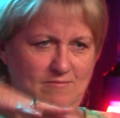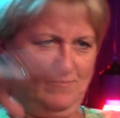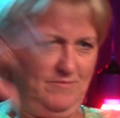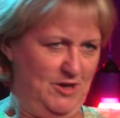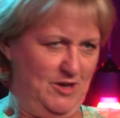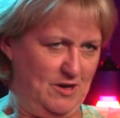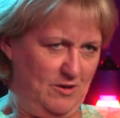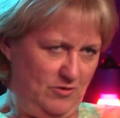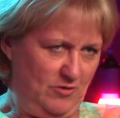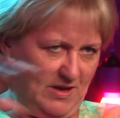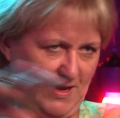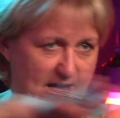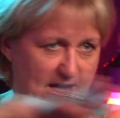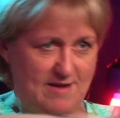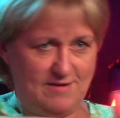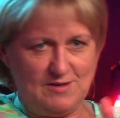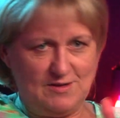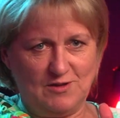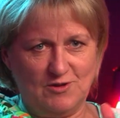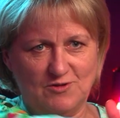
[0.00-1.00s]
looking out
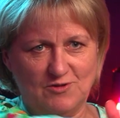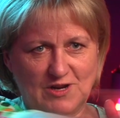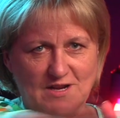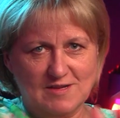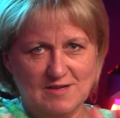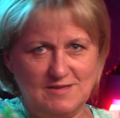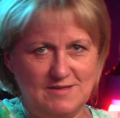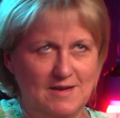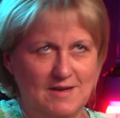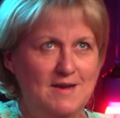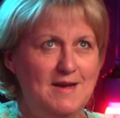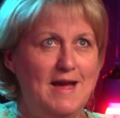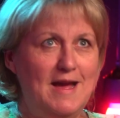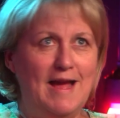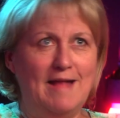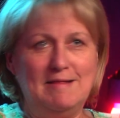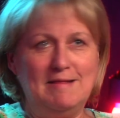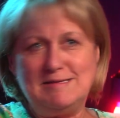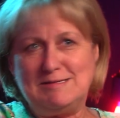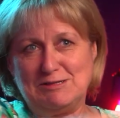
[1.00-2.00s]
into the audience,
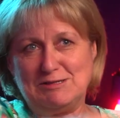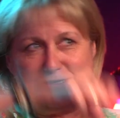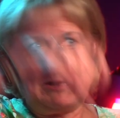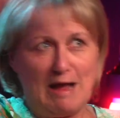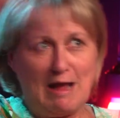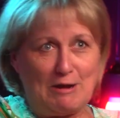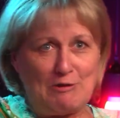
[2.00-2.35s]
and it's just like